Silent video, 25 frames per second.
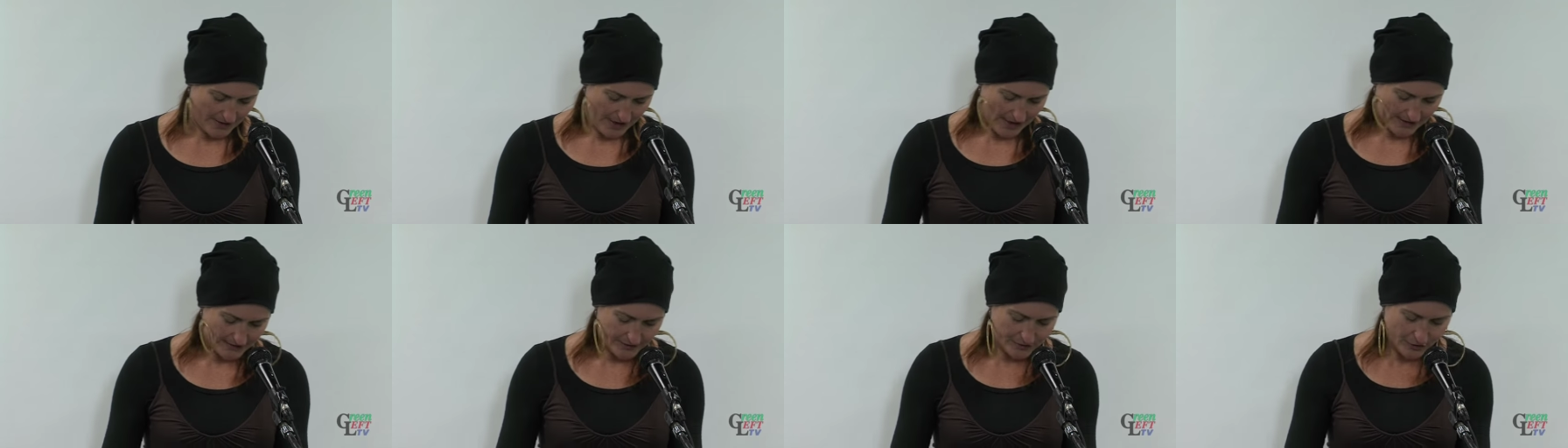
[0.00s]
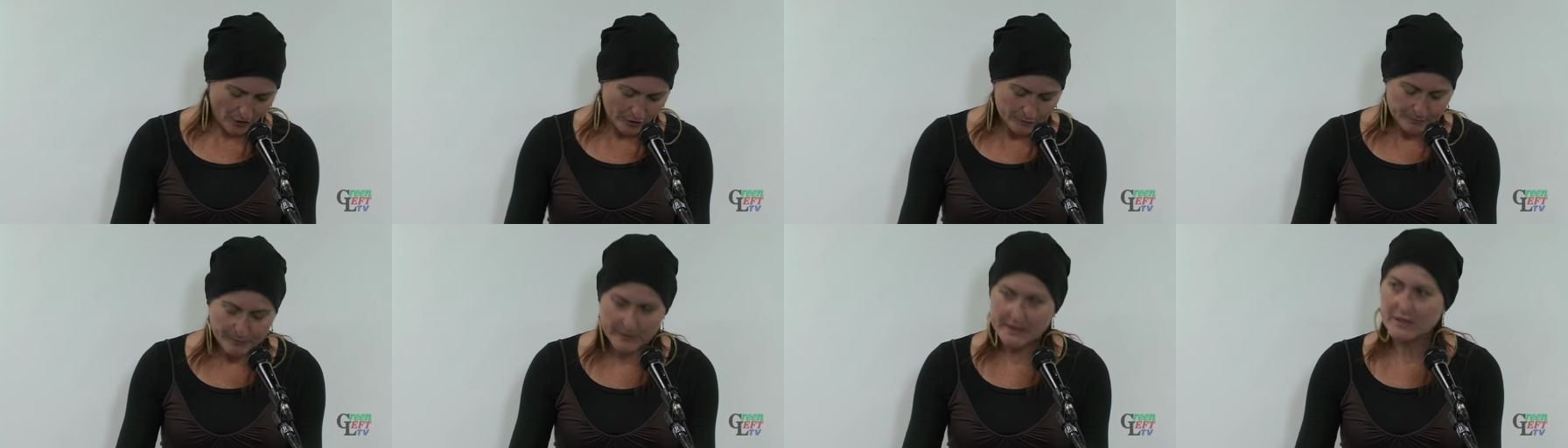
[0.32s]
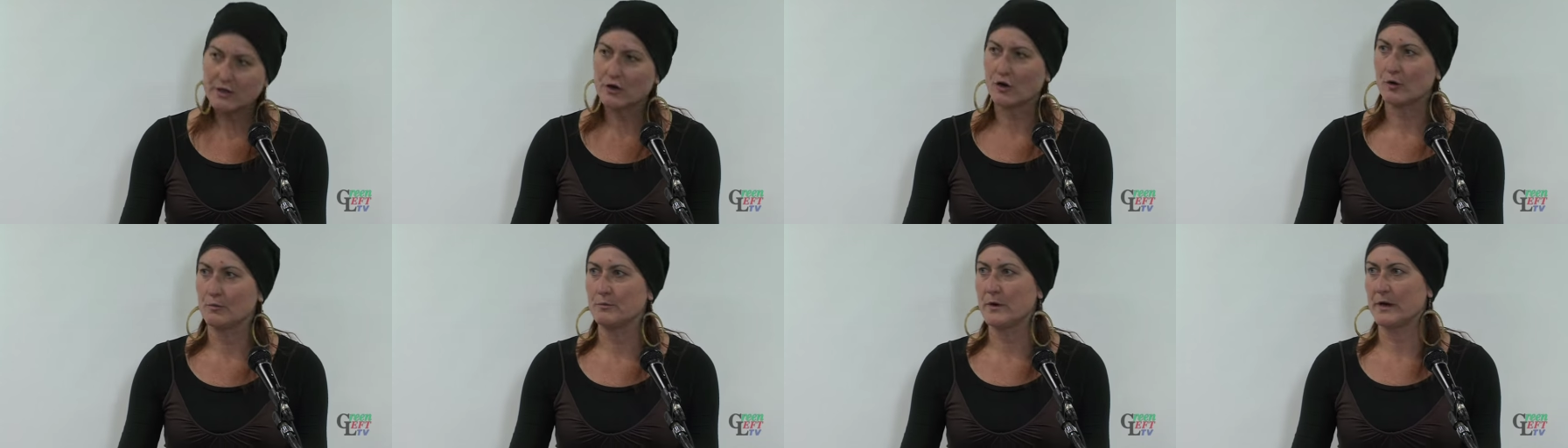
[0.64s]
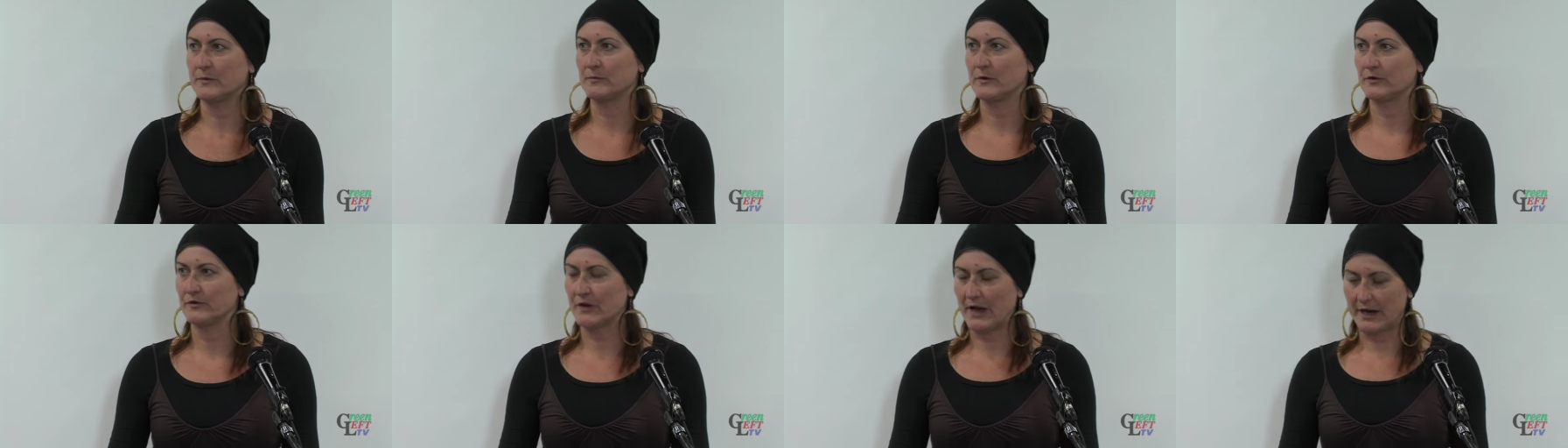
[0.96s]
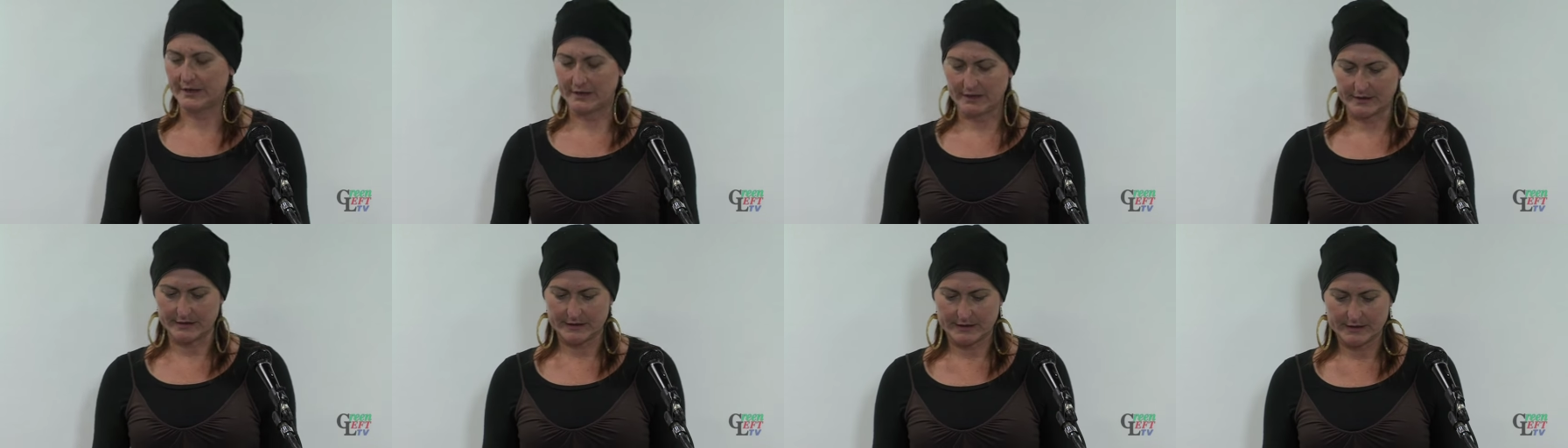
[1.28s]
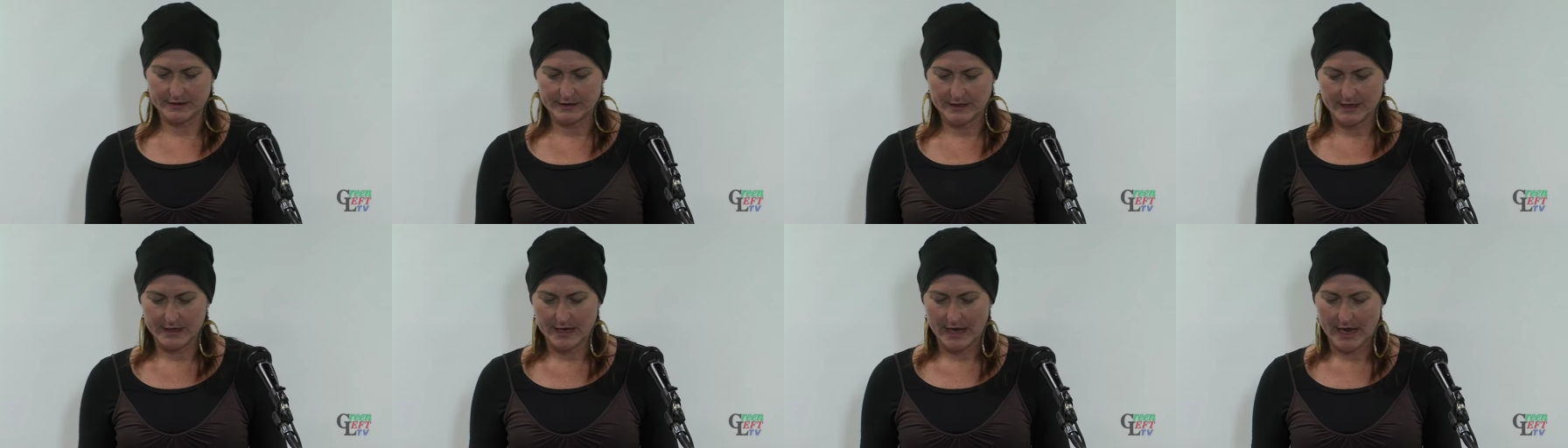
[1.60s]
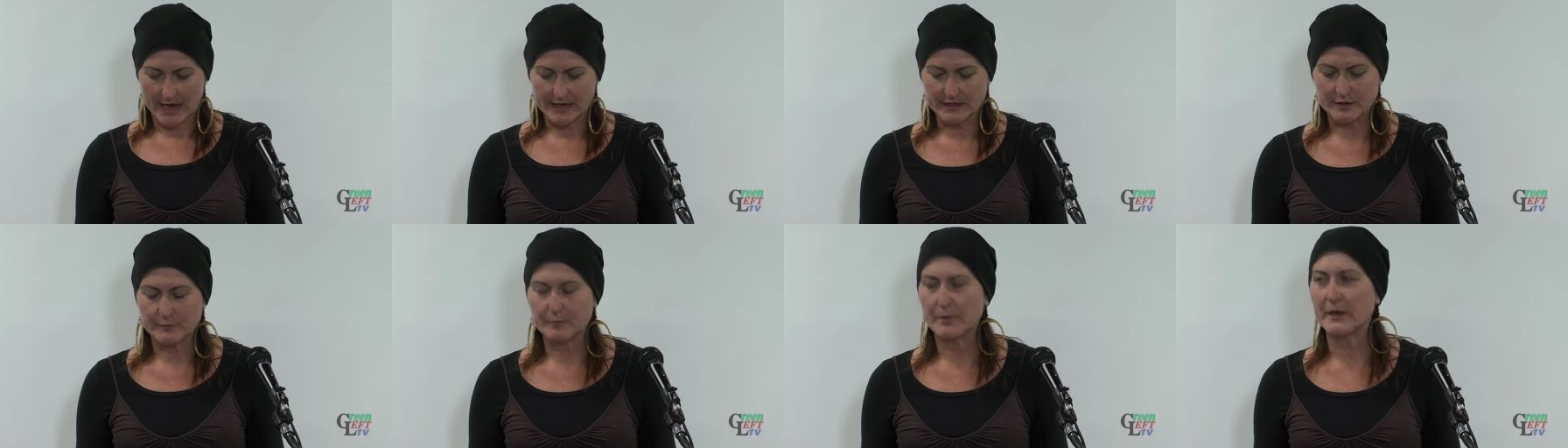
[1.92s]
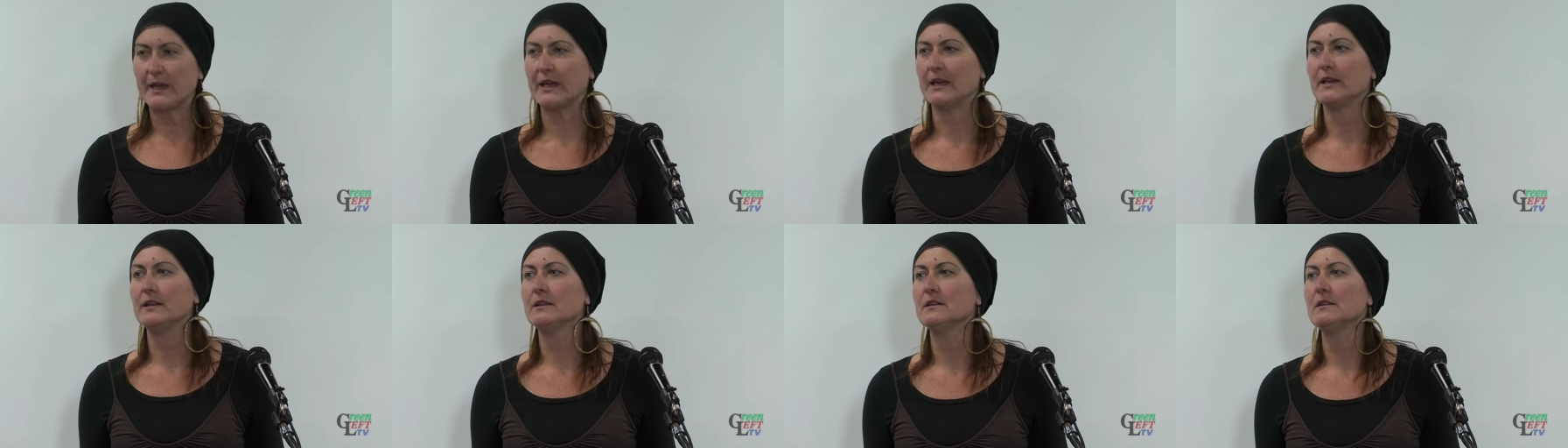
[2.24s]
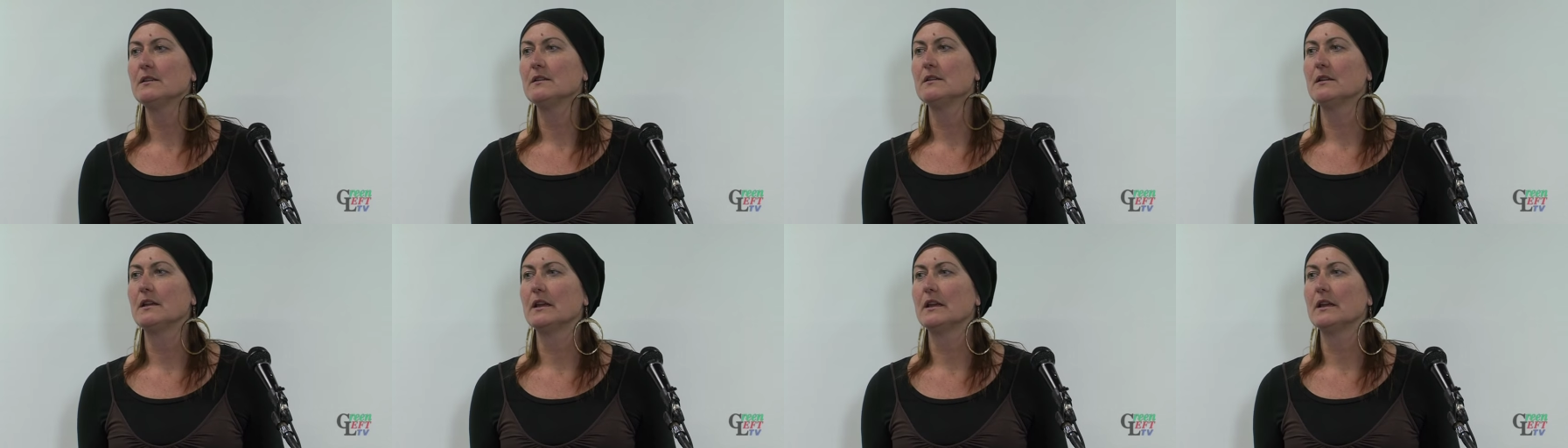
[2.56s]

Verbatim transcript: has not been commemorated has been